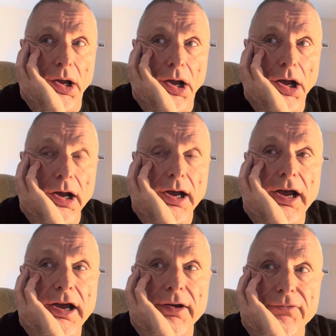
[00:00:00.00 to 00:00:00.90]

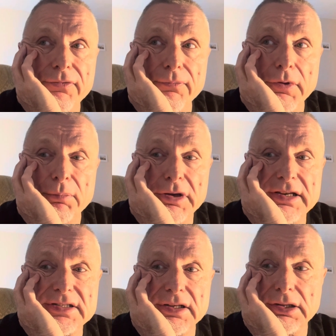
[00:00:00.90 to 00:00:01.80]
have
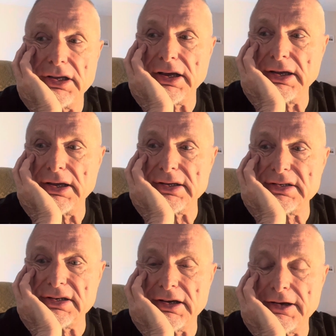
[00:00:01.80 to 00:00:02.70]
basically, I guess,